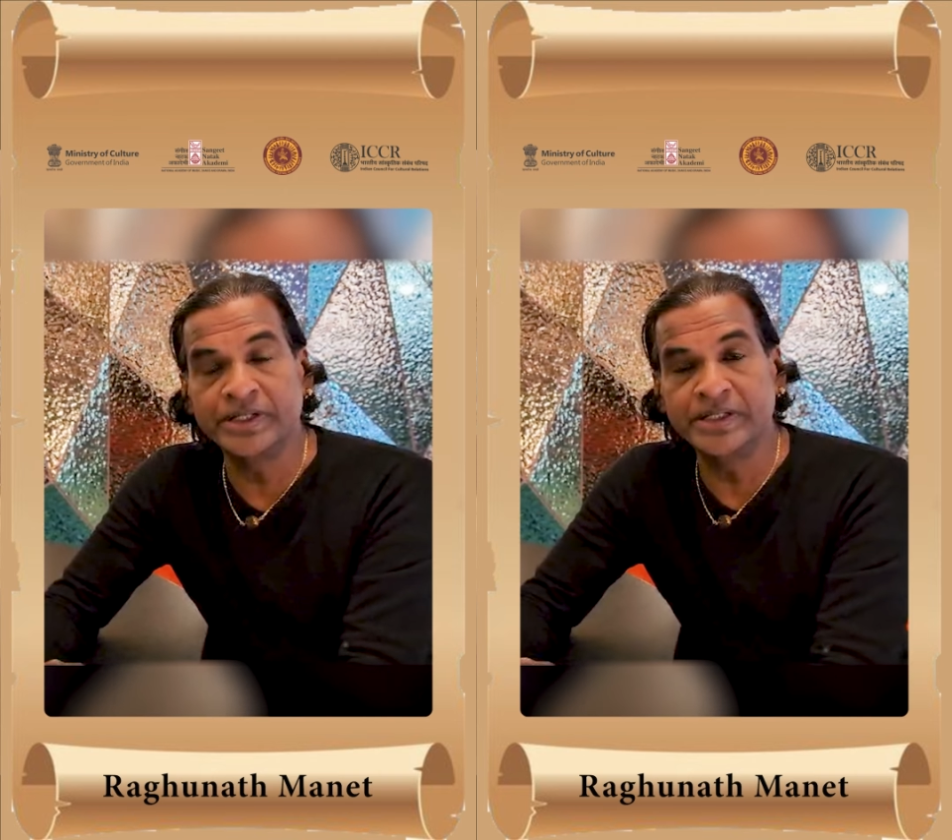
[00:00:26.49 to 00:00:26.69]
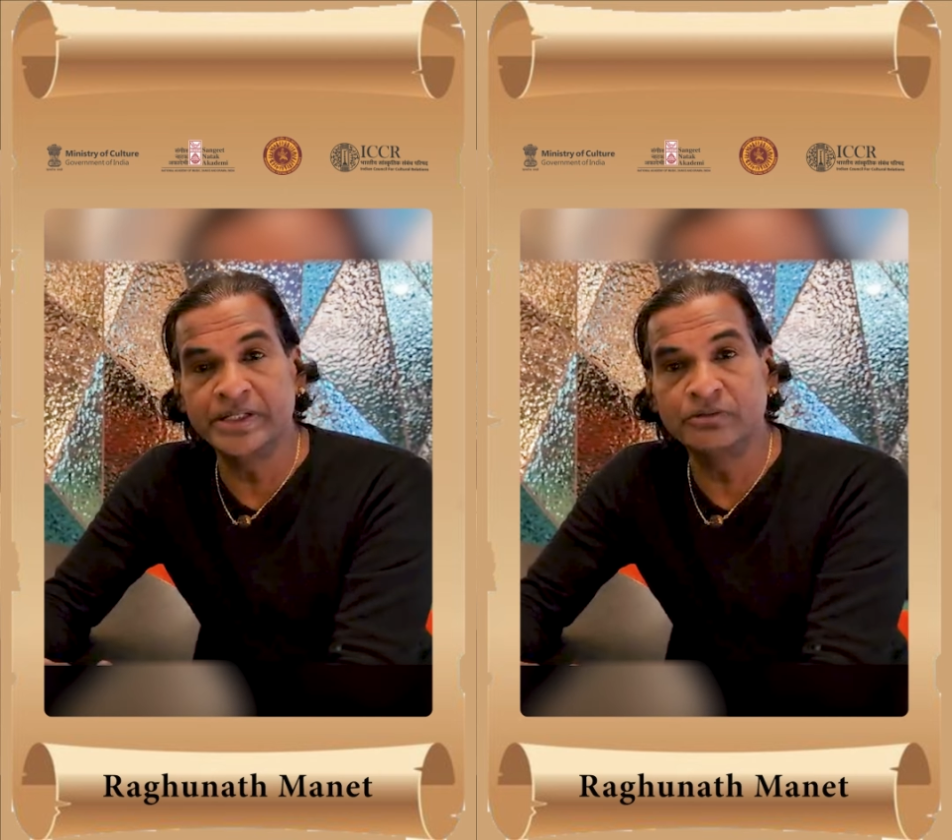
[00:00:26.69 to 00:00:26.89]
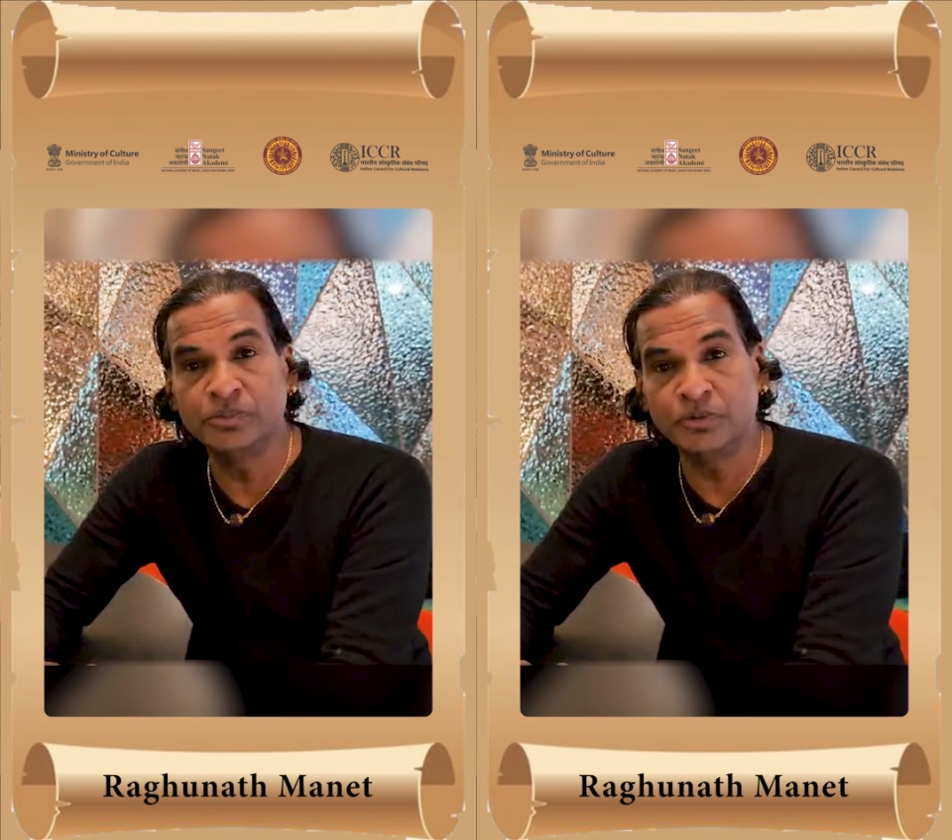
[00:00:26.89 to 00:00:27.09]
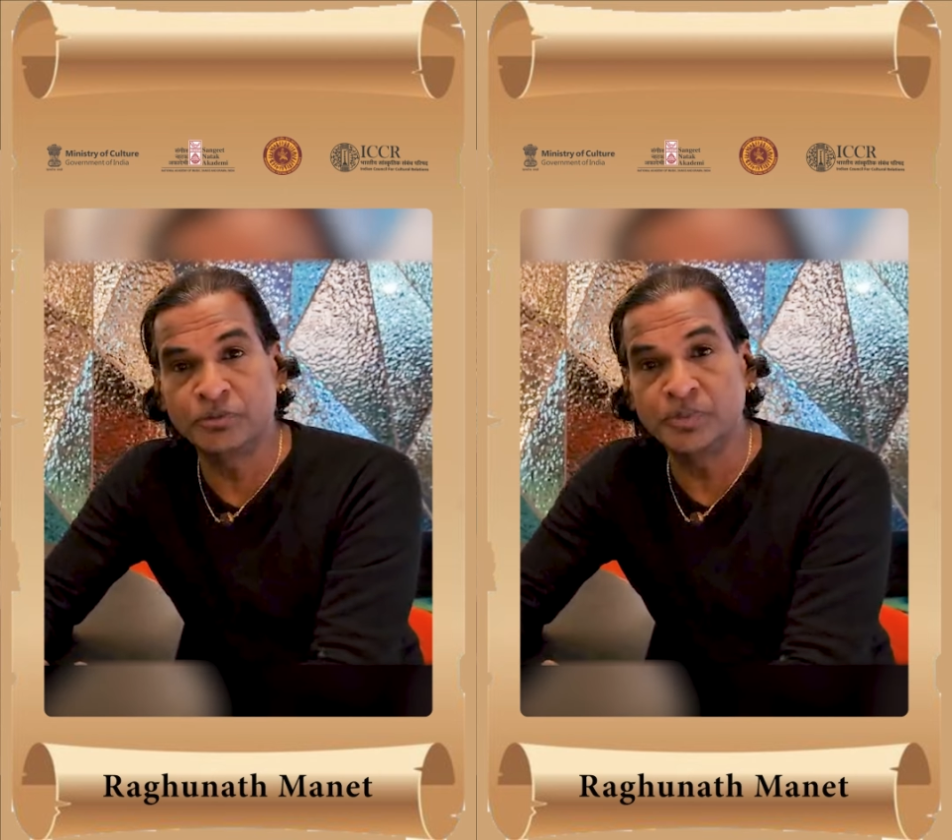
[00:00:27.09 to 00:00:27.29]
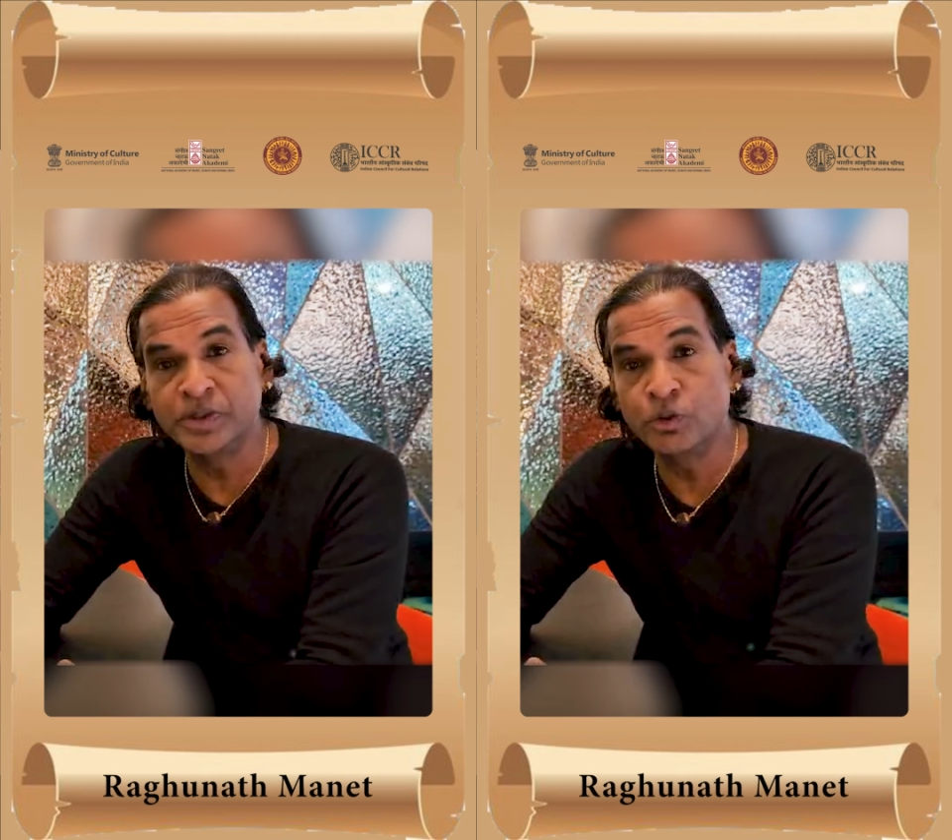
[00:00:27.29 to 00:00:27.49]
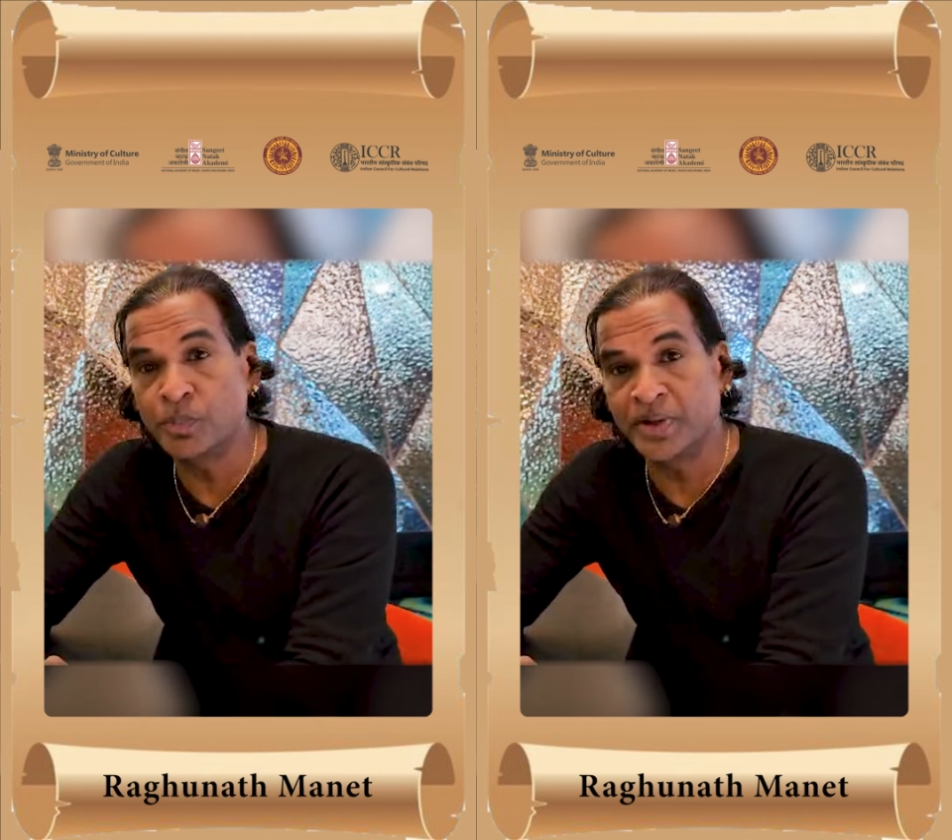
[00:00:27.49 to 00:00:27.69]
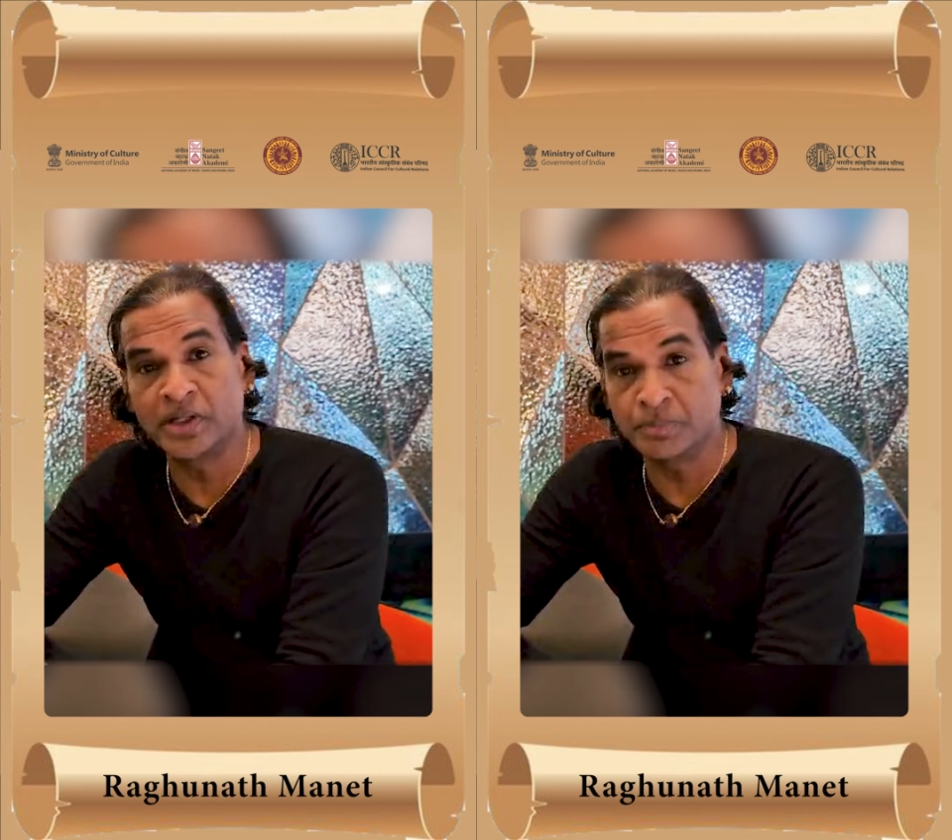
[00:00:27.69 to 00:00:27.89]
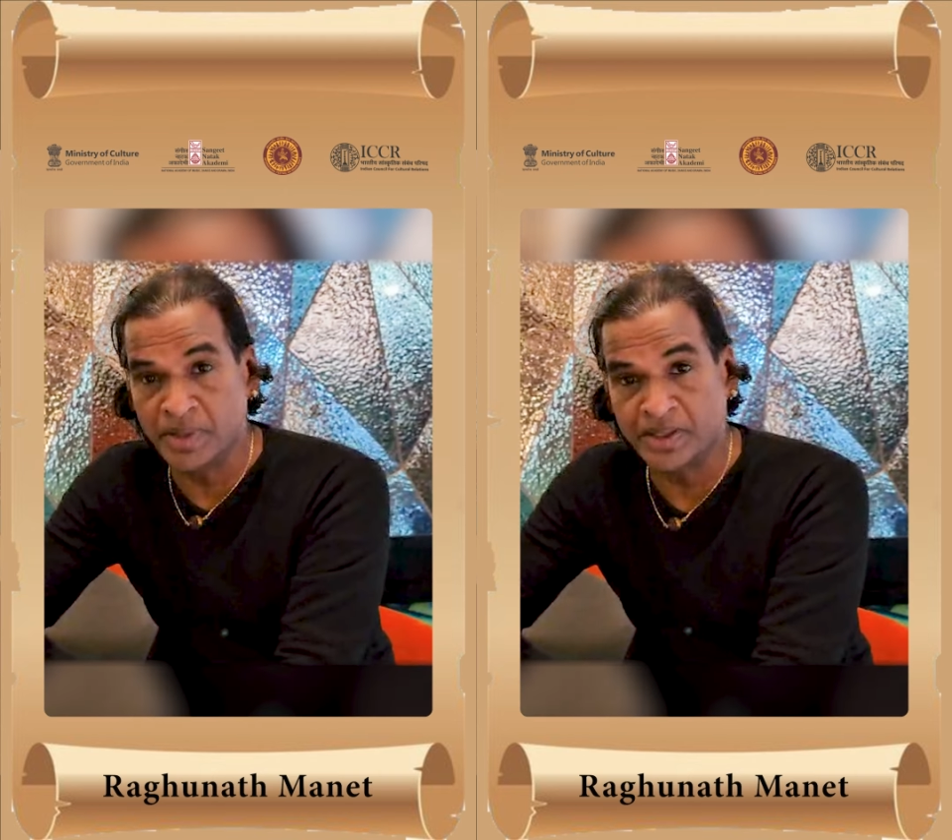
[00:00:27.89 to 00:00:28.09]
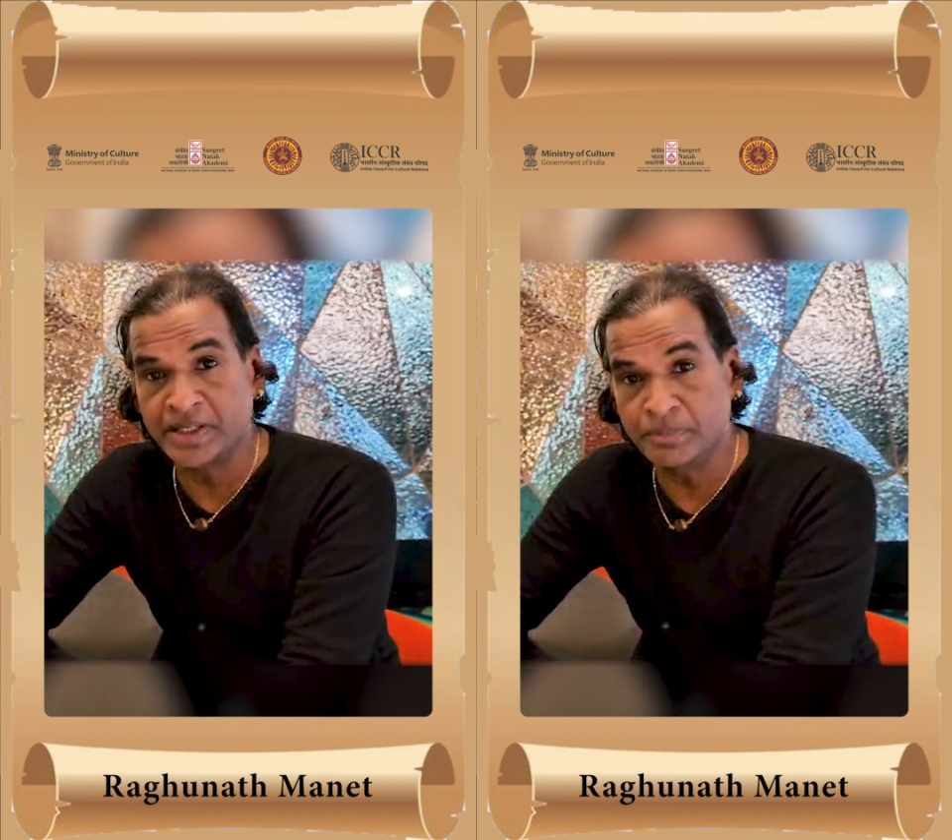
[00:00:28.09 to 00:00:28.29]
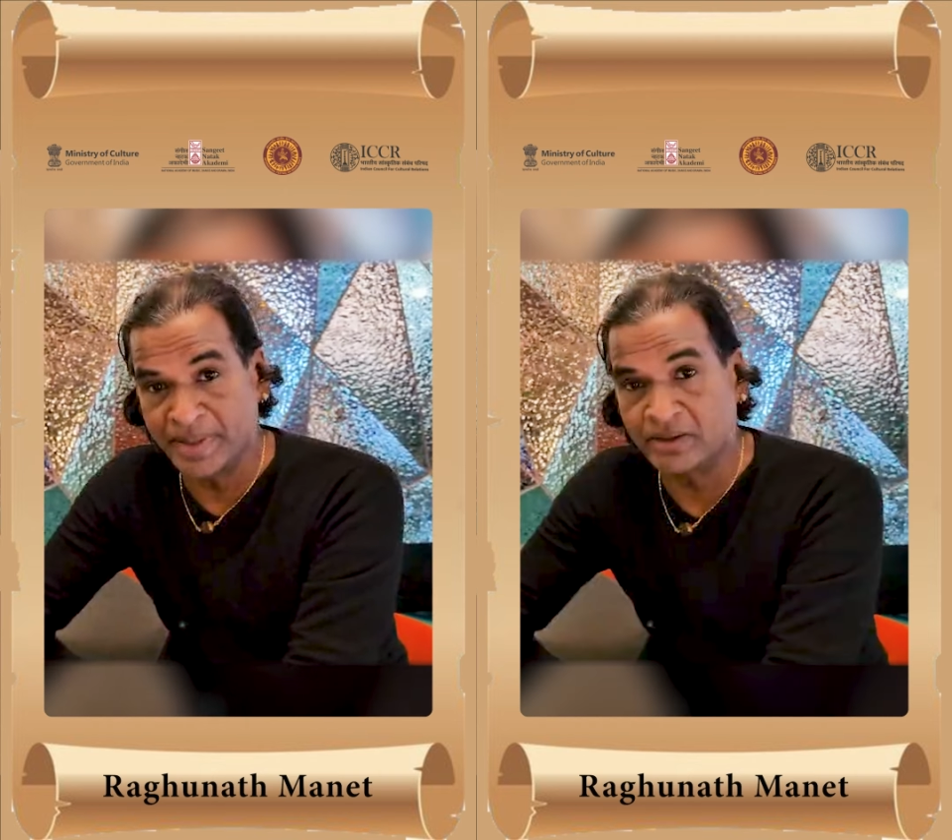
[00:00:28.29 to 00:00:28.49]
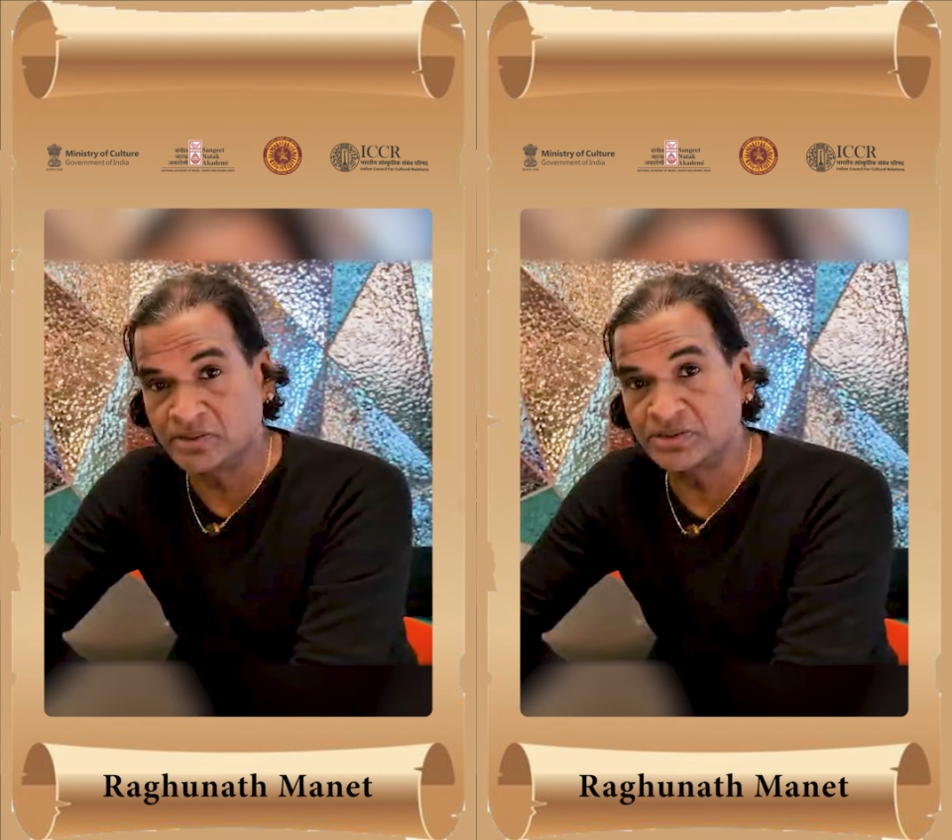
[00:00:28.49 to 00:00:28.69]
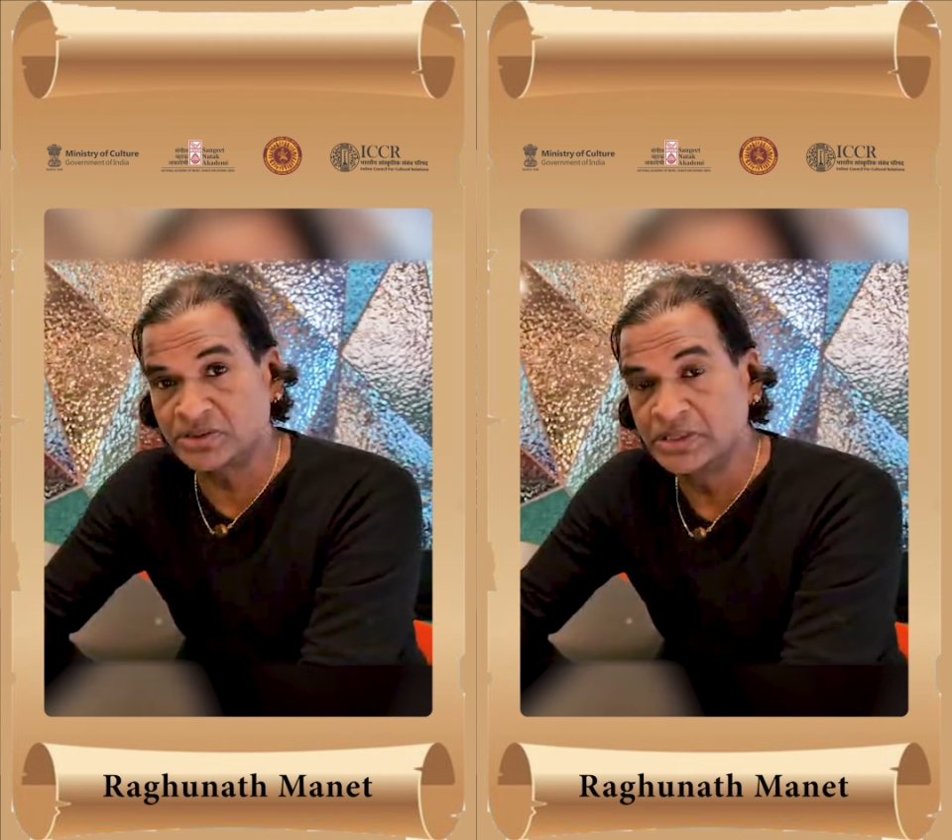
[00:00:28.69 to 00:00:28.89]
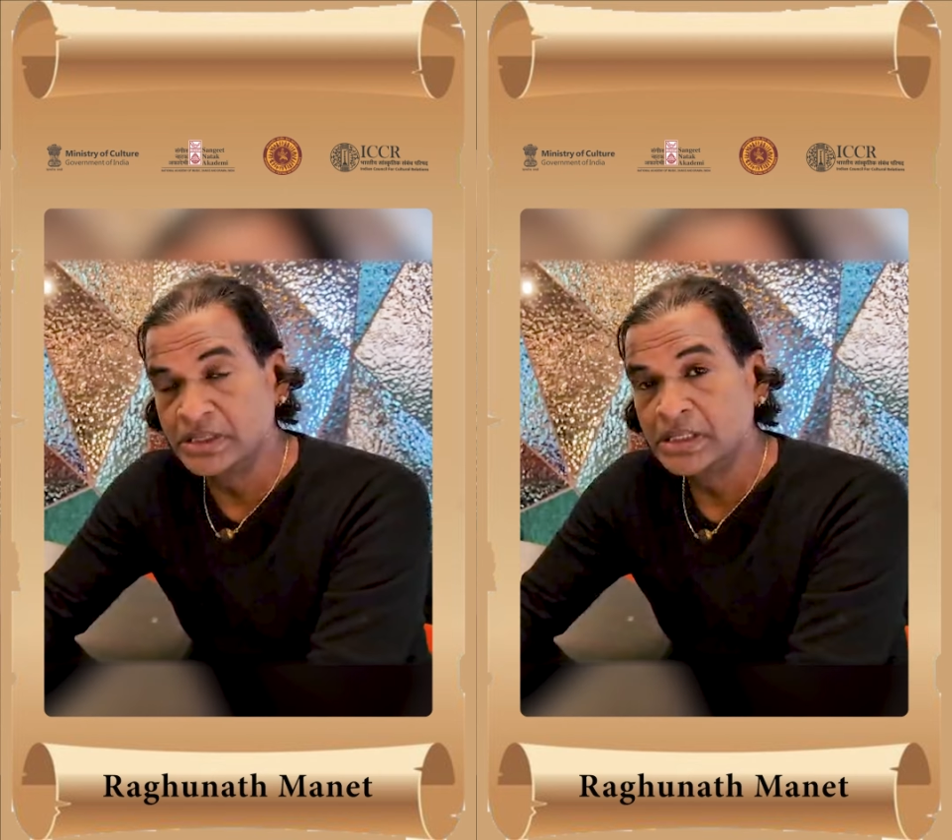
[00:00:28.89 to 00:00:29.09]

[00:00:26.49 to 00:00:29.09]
Indian performing opera at Paris, Paris,